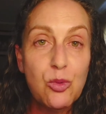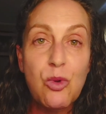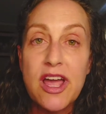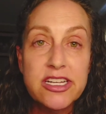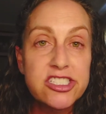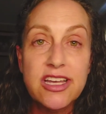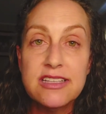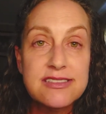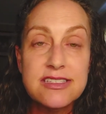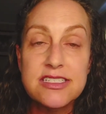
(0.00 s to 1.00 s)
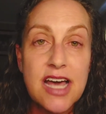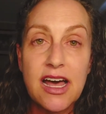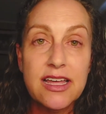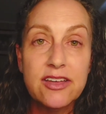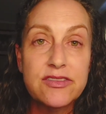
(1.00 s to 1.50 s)
Rage against the
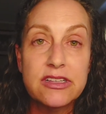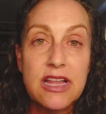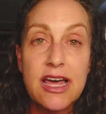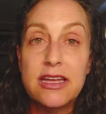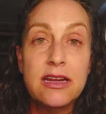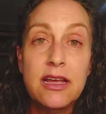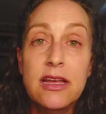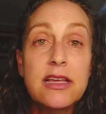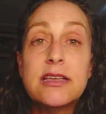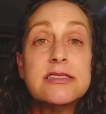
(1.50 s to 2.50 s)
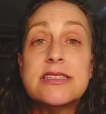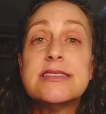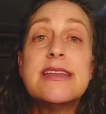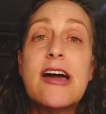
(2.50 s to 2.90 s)
dying of the light, because it's